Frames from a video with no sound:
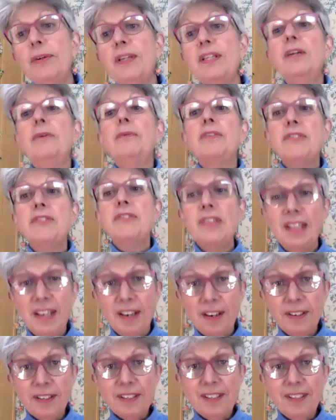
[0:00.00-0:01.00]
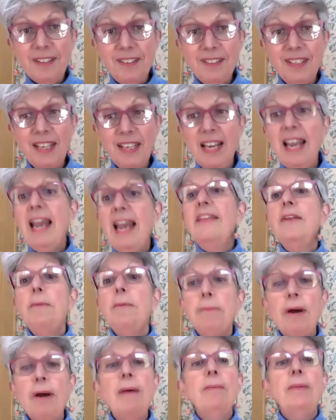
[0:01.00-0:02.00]
know what's in the article, and they'll
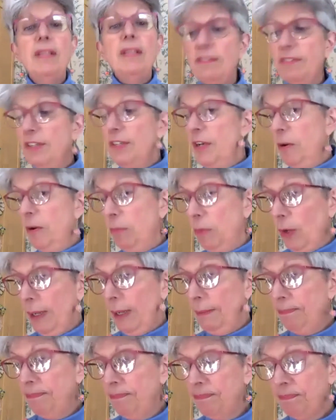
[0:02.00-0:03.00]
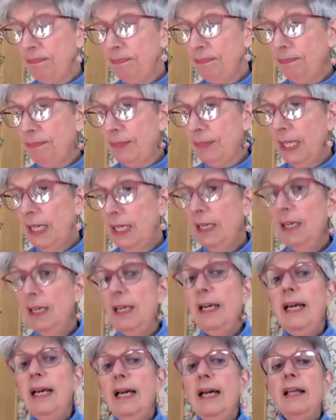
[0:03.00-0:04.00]
probably even know more.
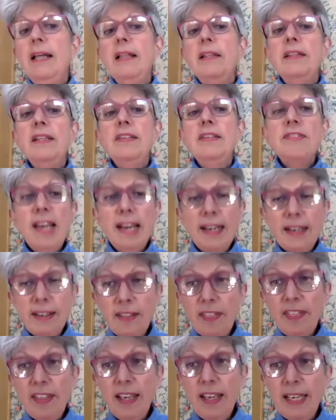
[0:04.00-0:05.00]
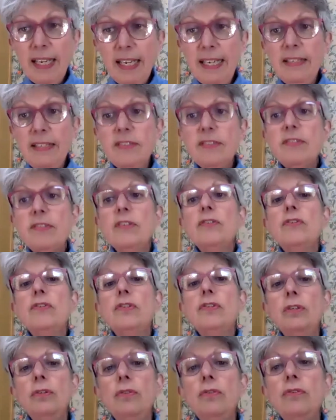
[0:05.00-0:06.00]
The second thing is
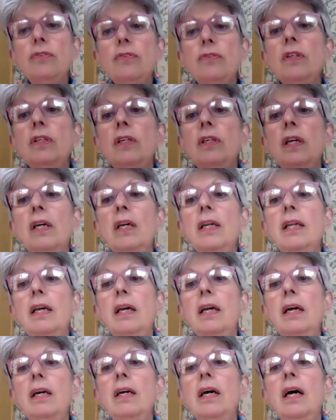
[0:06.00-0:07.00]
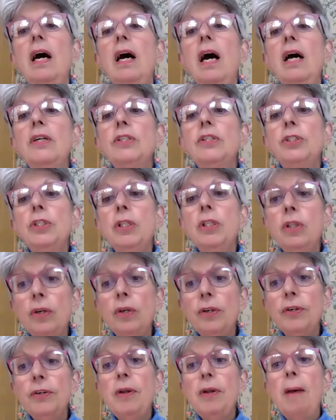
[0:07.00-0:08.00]
students should
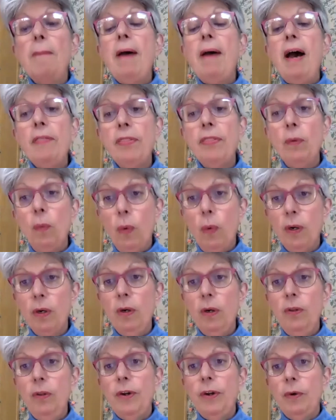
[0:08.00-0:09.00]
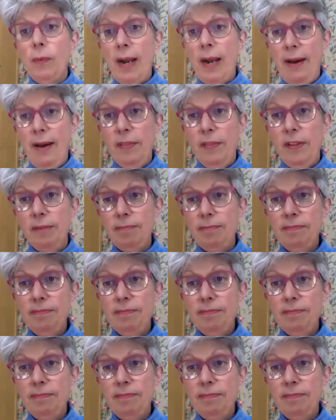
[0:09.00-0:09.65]
learn about the world around them.